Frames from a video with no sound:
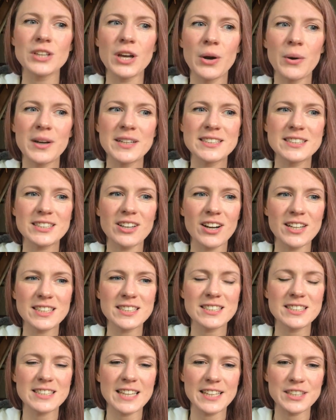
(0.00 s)
So I
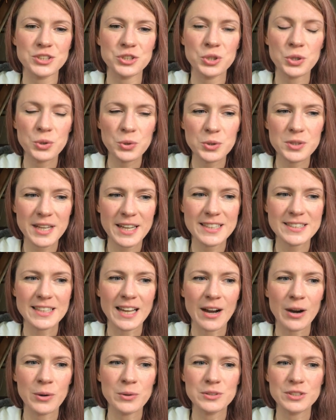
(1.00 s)
decided to take two days
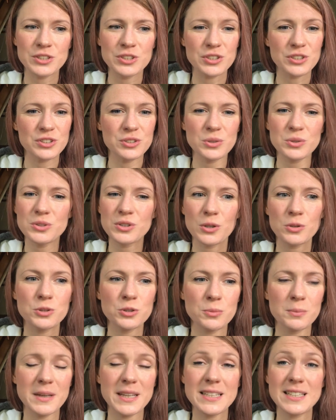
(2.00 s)
out to just do
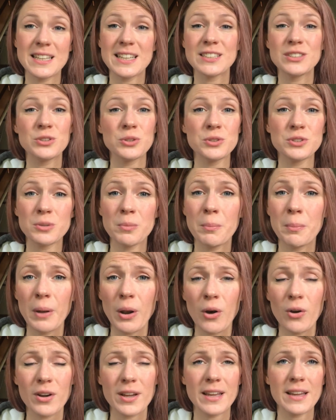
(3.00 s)
social media, do some
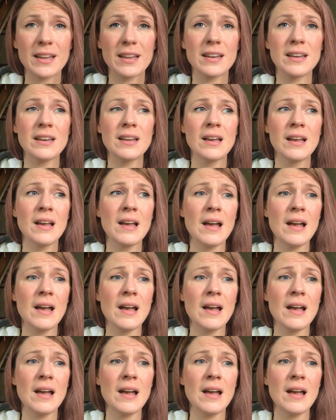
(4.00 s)
blogging,